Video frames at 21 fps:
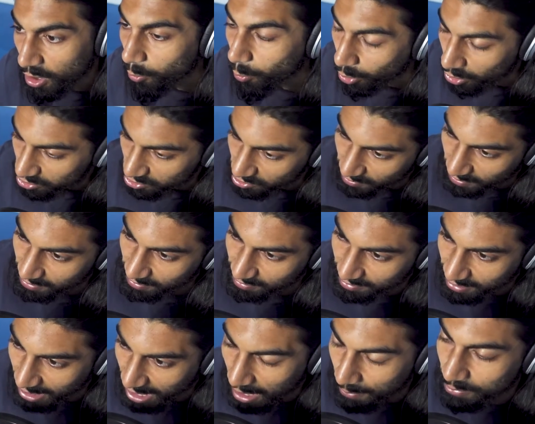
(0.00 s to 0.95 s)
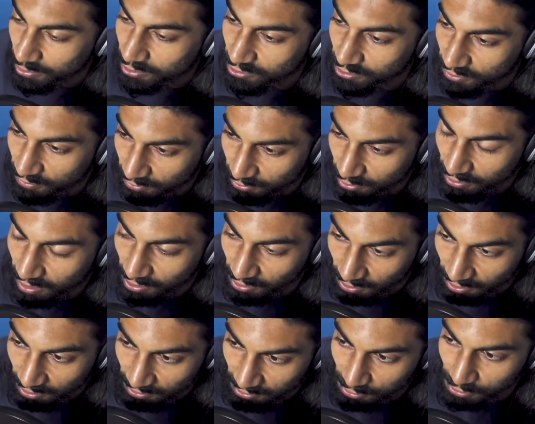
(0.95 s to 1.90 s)
What do you think that's going to happen to the food that you
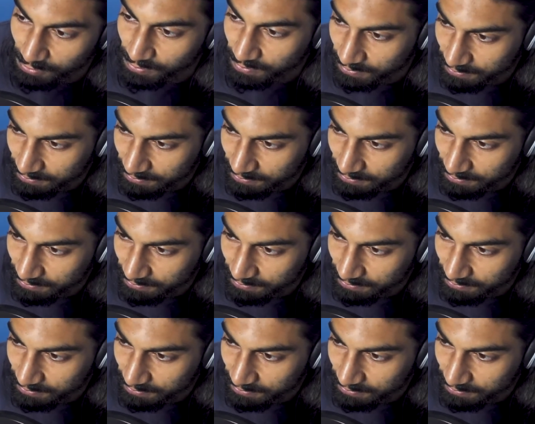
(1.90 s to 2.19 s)
consume?